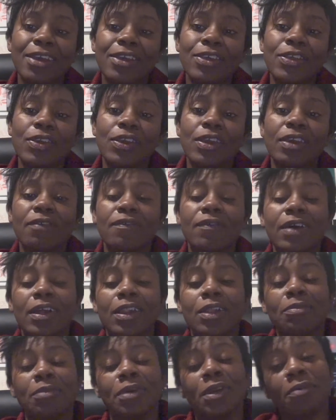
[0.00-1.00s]
You can
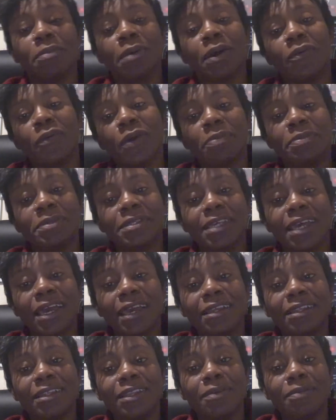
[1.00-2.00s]
follow me on my
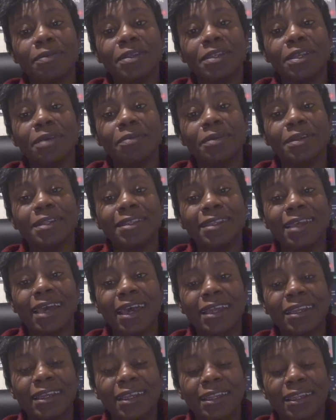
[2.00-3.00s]
website,
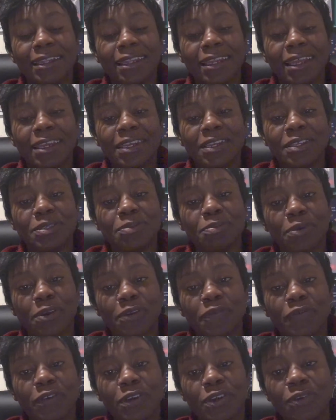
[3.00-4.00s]

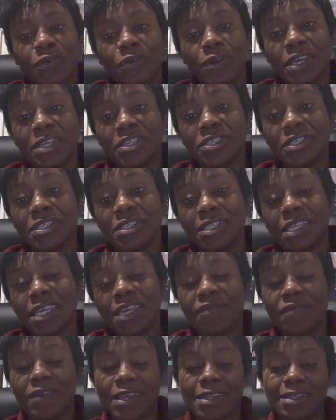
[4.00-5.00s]

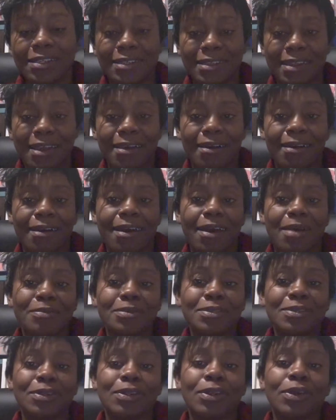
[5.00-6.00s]
www.lyndaperfect.creationsevents.com,
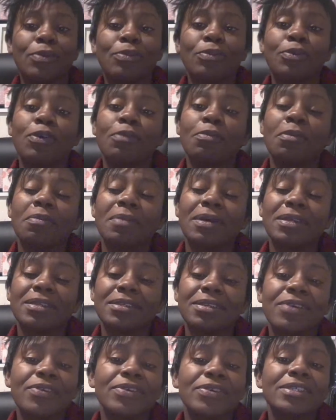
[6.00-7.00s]
to learn more about my
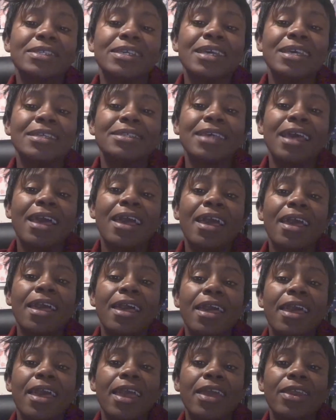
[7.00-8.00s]
services
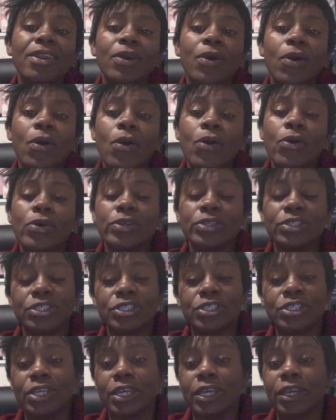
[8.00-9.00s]
and all
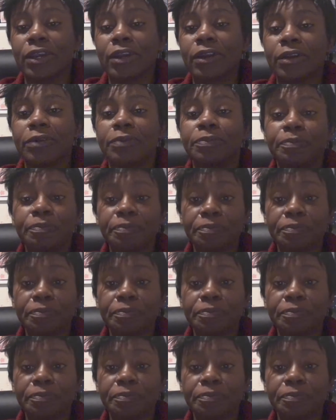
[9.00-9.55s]
share